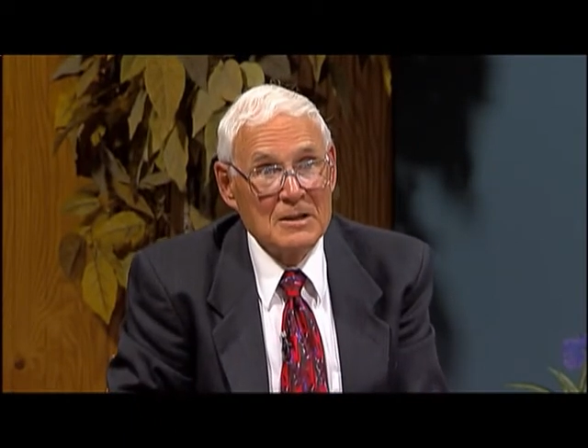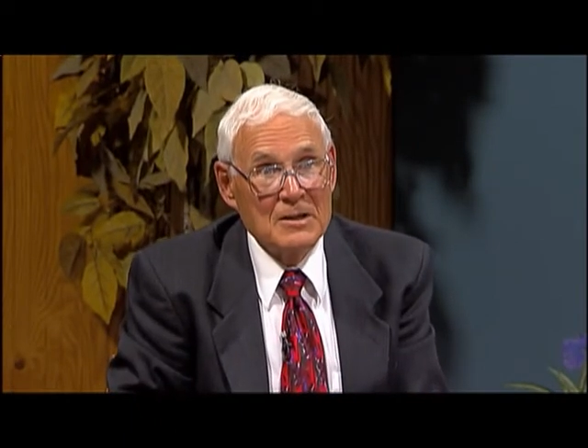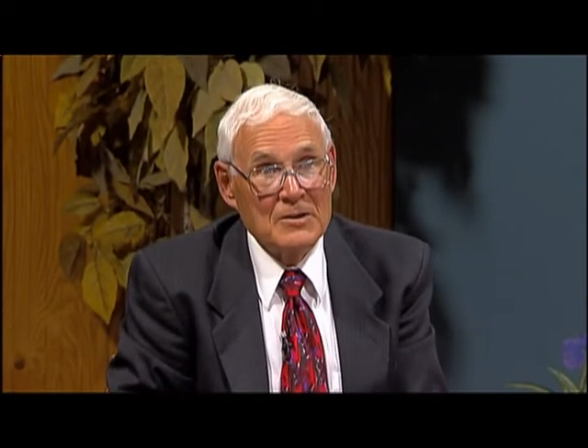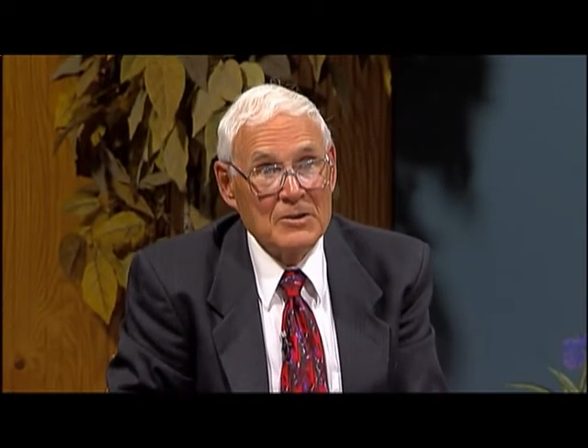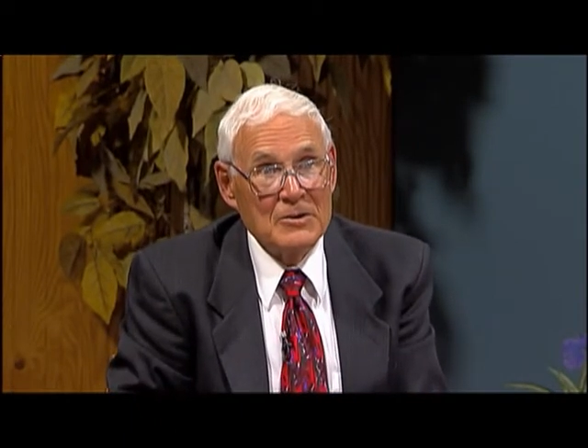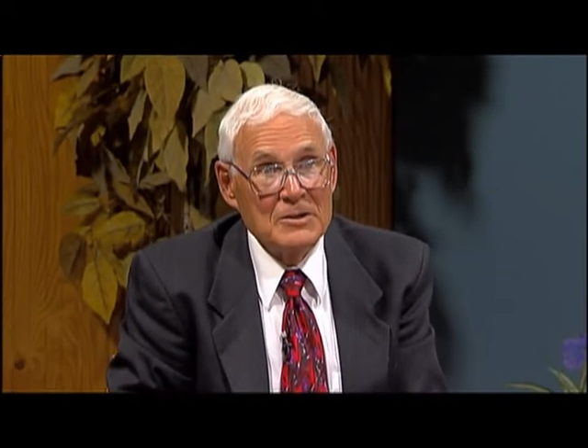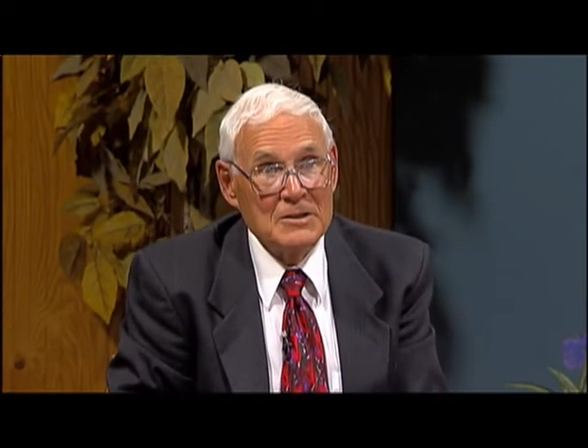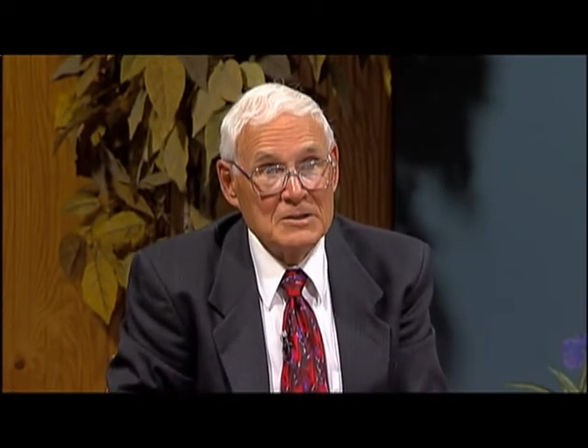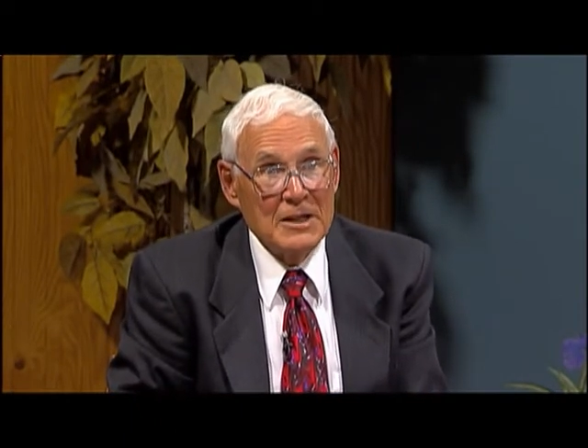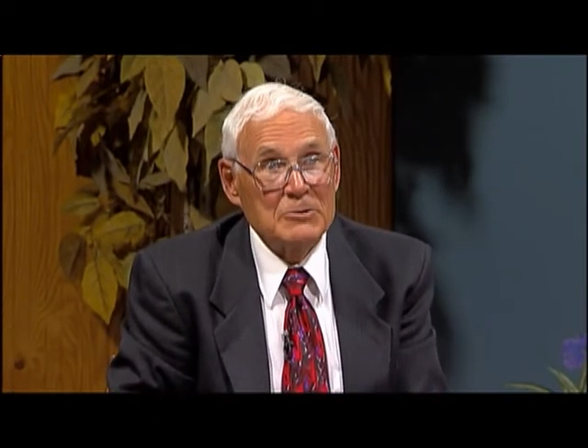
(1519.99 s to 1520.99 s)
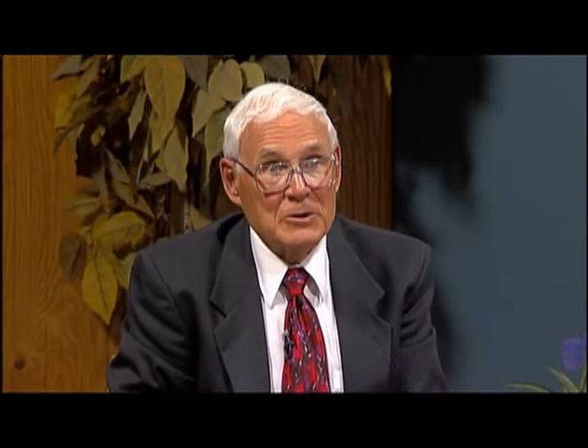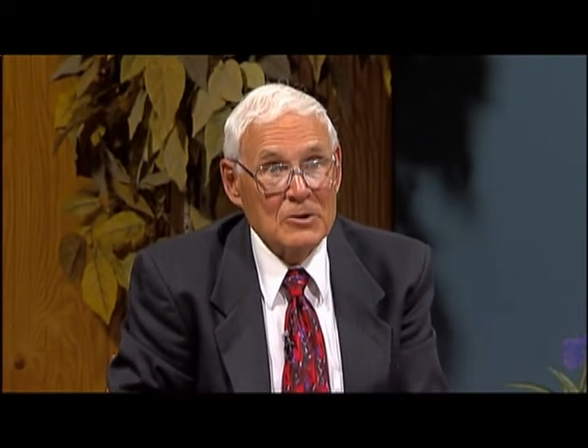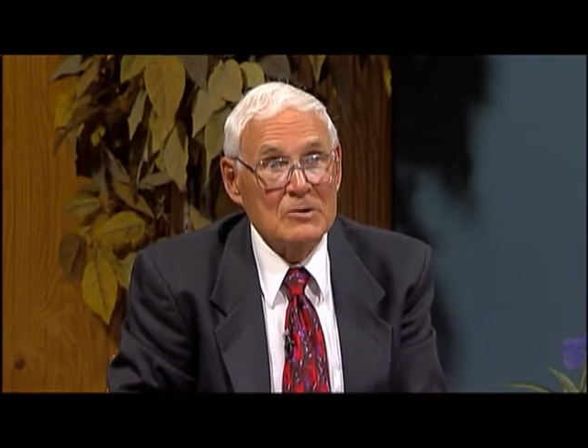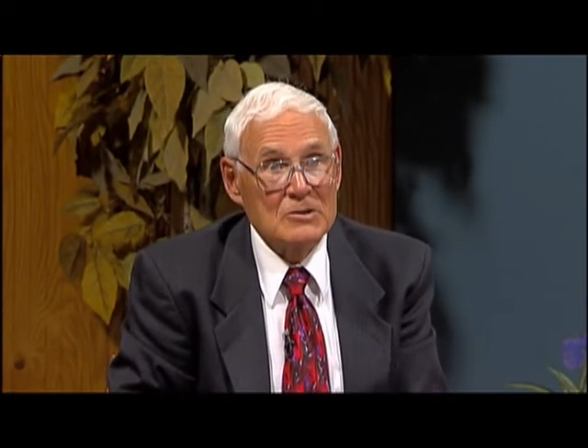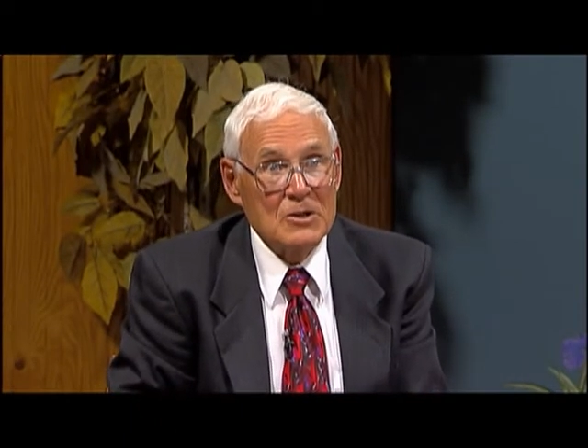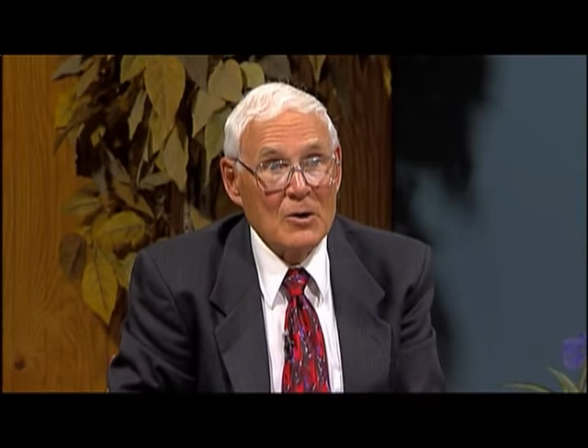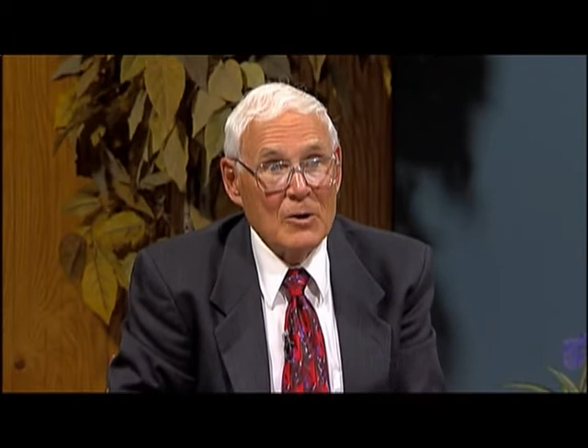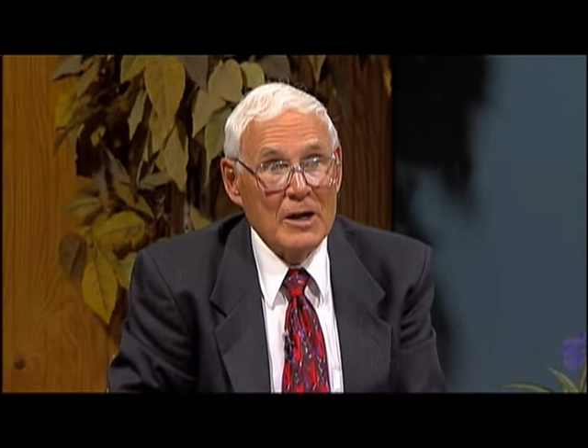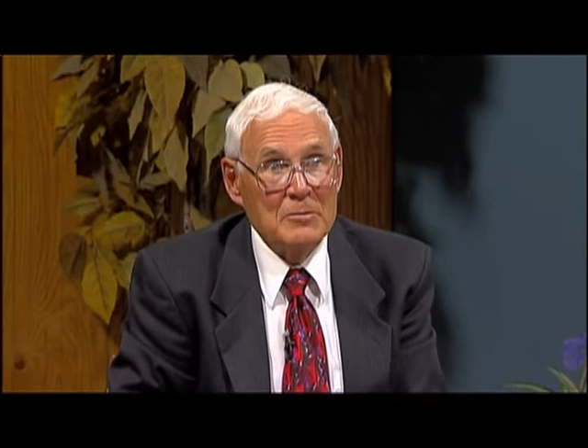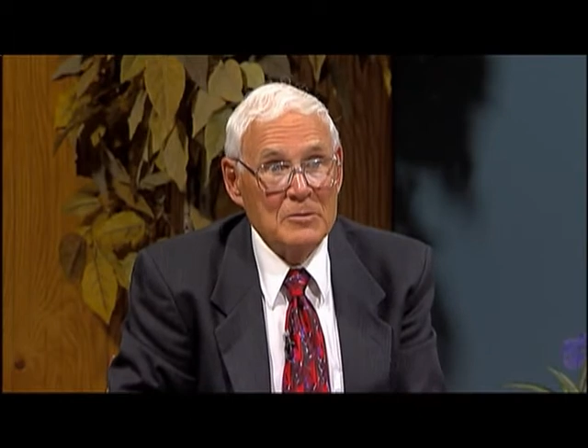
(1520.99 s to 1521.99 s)
On there. It's electric currents, all
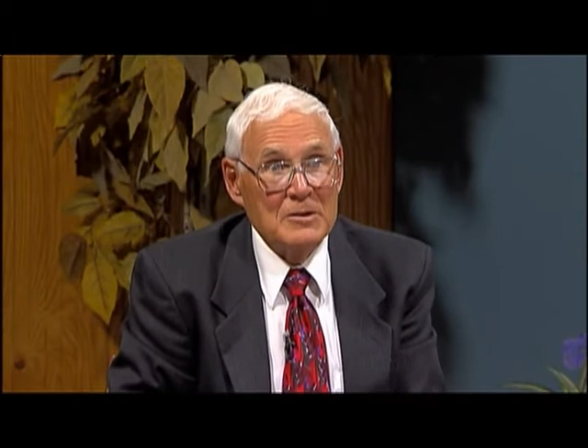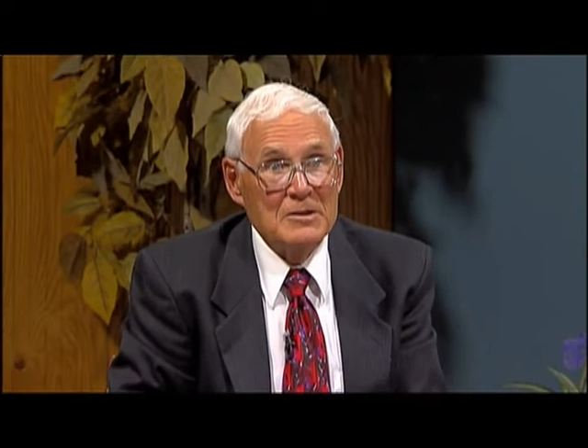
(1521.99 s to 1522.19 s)
right, but